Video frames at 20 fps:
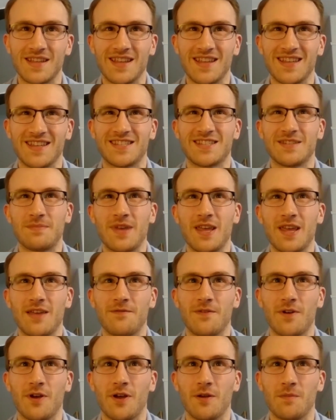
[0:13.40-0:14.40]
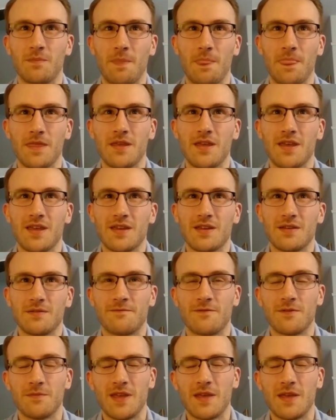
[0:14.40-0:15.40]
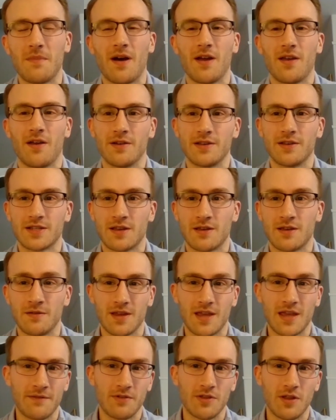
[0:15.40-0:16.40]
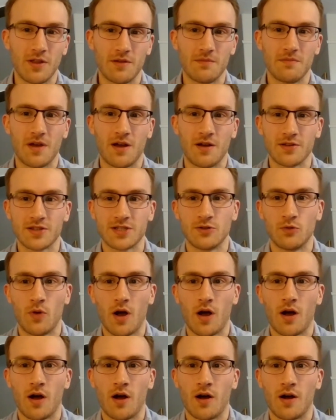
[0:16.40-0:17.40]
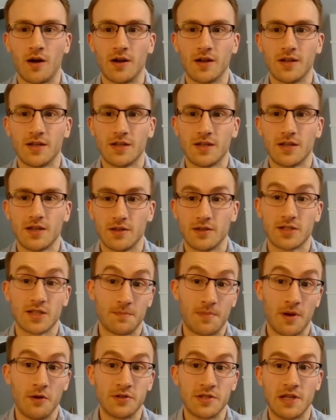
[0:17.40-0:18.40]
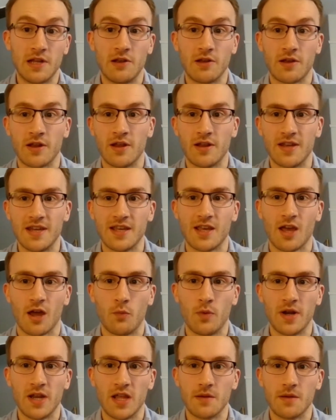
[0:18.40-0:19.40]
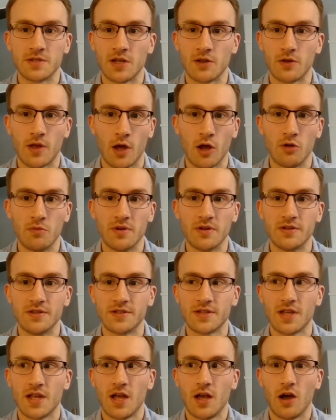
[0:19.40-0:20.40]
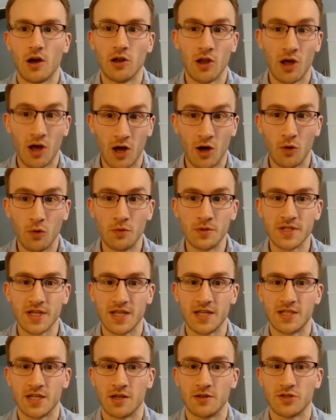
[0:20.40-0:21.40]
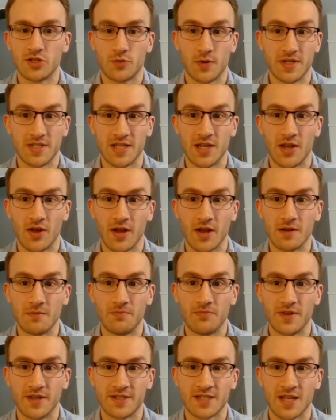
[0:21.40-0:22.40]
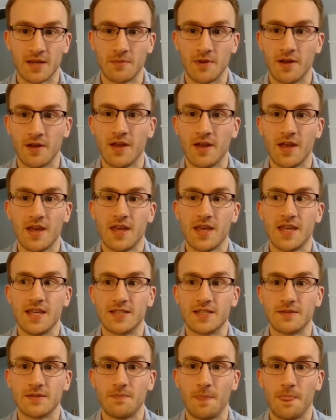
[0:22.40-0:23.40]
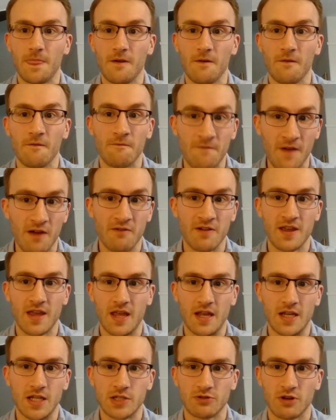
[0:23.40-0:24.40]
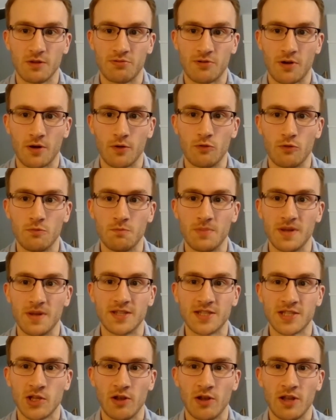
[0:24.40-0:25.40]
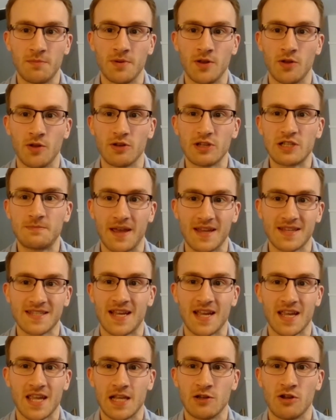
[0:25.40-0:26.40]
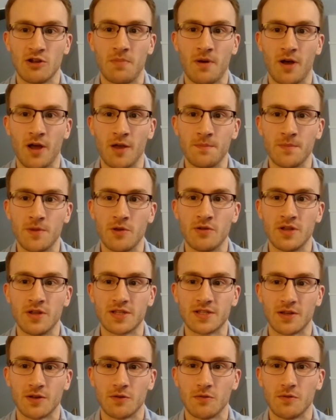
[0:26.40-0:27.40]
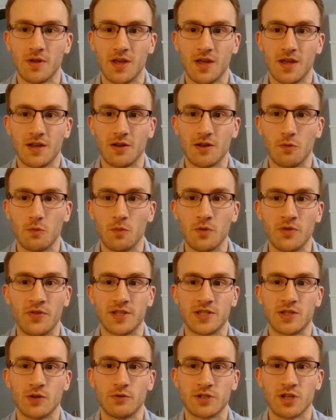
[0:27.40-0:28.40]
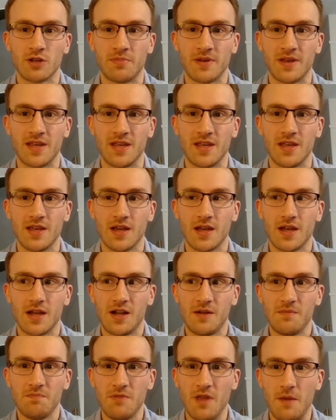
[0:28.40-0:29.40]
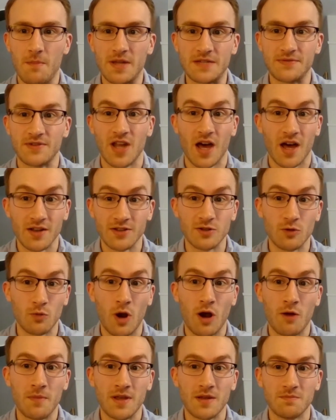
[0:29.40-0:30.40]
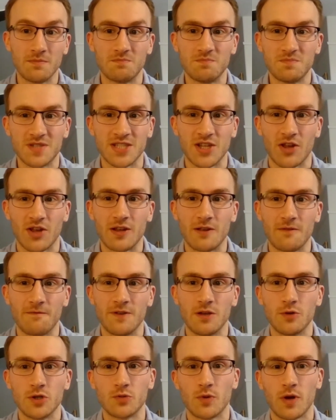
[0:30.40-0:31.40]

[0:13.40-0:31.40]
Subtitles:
it's a bit of a, in my eyes, given that Arsenal are supposedly looking at Nico Williams, Coman's a lot older. He turns 29 this summer. He's very injury prone, been solid but not spectacular at Bayern Munich. So, would this also be a bit of an underwhelming signing for you as